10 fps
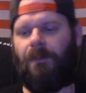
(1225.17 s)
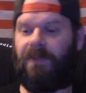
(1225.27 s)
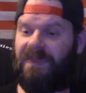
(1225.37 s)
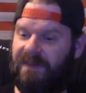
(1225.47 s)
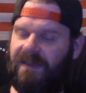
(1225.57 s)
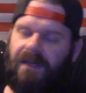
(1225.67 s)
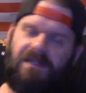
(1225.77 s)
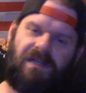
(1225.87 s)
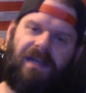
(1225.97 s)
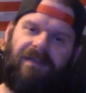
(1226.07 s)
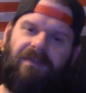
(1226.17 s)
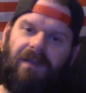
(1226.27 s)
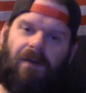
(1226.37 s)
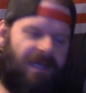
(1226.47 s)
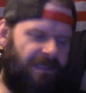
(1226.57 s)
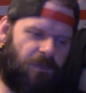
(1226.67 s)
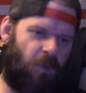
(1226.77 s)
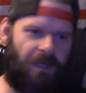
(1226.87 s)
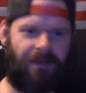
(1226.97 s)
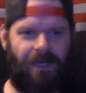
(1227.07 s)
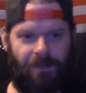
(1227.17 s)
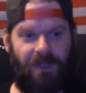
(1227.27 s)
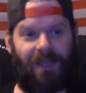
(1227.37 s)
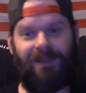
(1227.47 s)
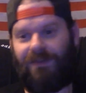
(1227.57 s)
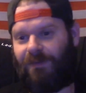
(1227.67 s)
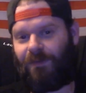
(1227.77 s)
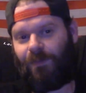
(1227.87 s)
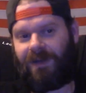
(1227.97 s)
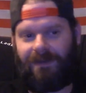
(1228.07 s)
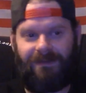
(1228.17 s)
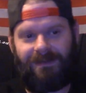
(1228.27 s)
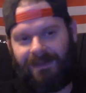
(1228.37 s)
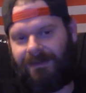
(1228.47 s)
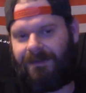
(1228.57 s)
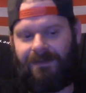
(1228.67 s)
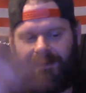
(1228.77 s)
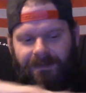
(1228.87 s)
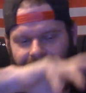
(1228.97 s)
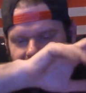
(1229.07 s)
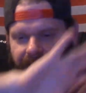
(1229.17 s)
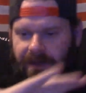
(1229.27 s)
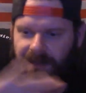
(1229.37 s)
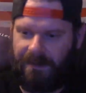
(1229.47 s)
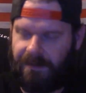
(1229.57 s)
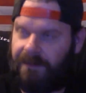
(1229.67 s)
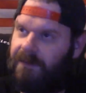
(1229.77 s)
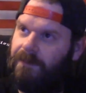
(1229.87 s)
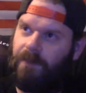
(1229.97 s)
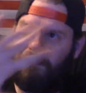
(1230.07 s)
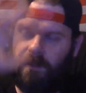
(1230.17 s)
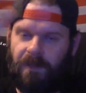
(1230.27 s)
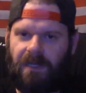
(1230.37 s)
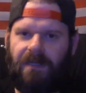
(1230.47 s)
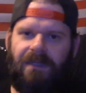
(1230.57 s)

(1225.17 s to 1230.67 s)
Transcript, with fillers: But this kind of shit I can do. I can just walk around and be like, and this is what I did here, and this is inside here, and this is blah blah blah.